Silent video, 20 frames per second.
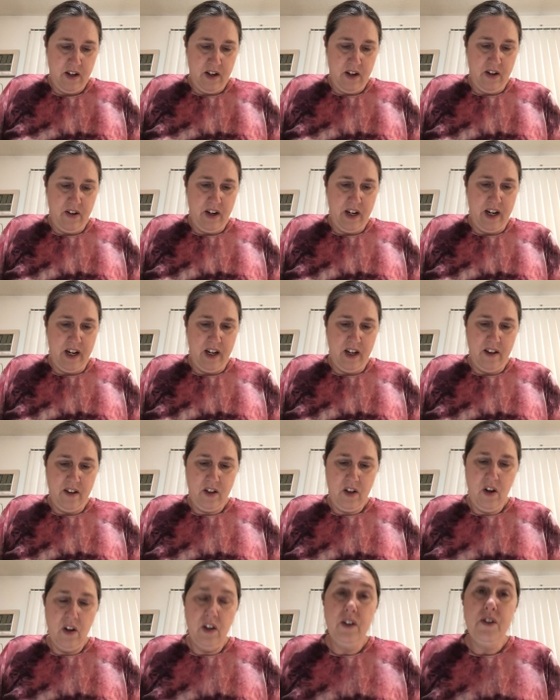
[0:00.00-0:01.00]
Okay, it's
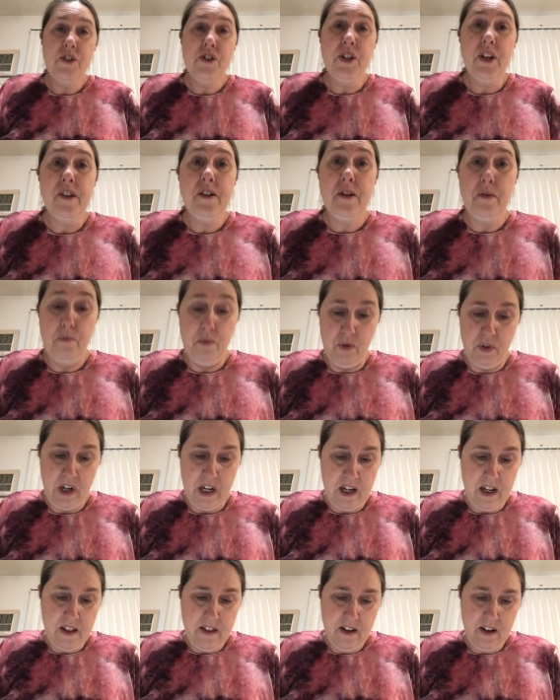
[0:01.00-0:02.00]
called Just
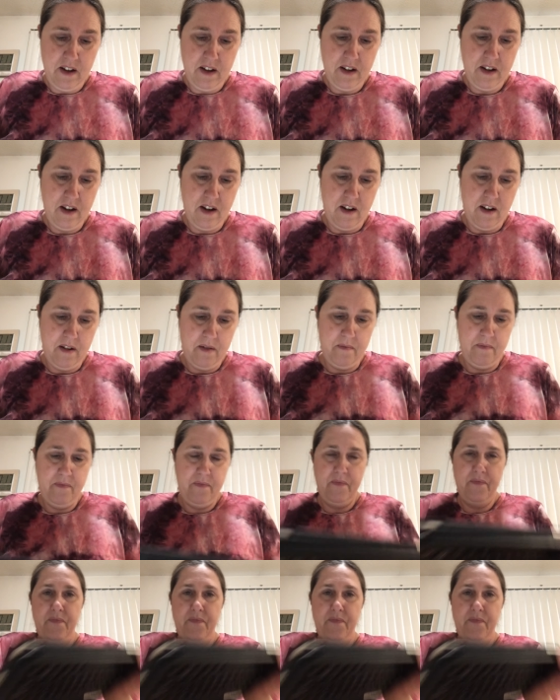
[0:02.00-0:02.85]
Breathe. Um,